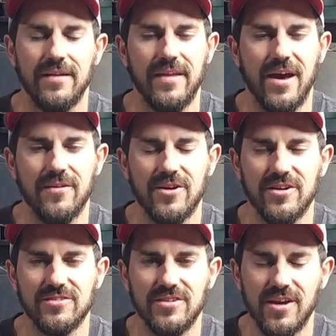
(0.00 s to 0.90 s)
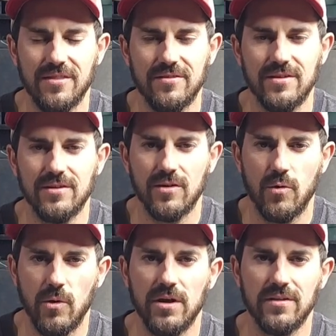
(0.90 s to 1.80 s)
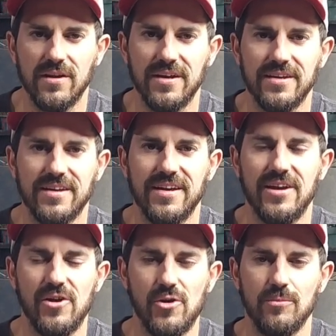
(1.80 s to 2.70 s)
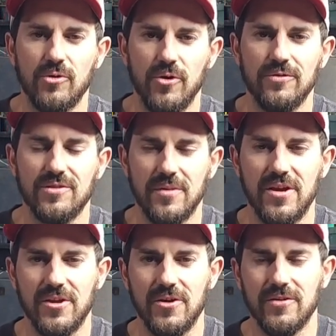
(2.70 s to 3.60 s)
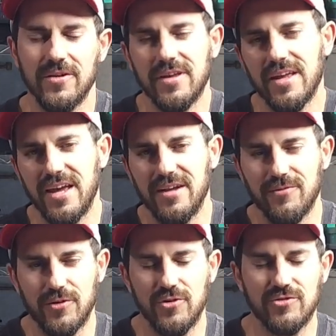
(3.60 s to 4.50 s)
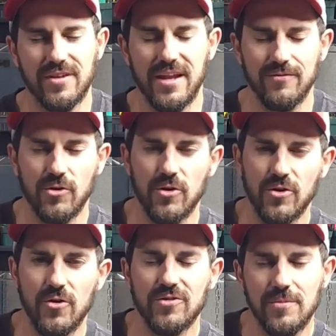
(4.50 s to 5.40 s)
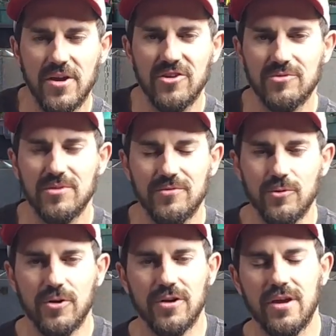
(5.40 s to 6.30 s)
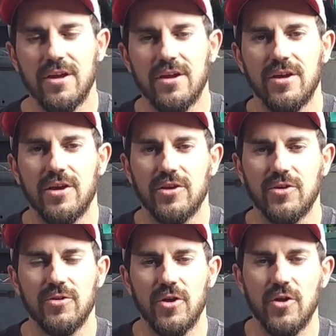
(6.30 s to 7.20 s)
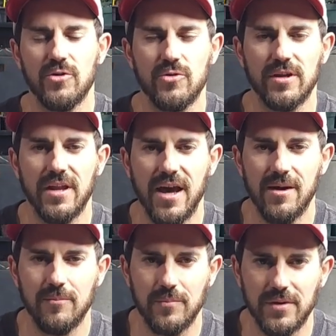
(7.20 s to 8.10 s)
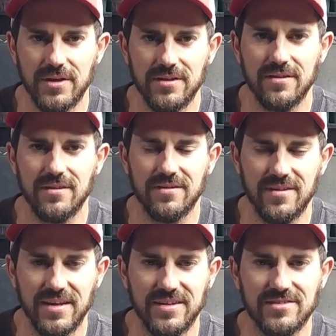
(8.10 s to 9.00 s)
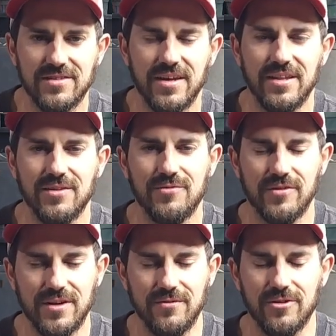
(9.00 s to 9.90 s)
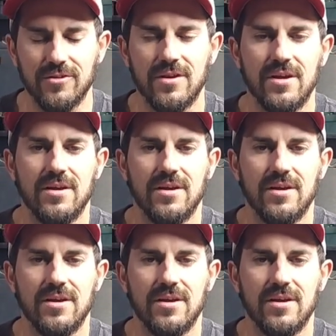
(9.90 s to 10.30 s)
Now there is nothing quite like a homegrown tomato, and for you that have grown your own tomatoes before, you know you cannot beat the taste and the flavor.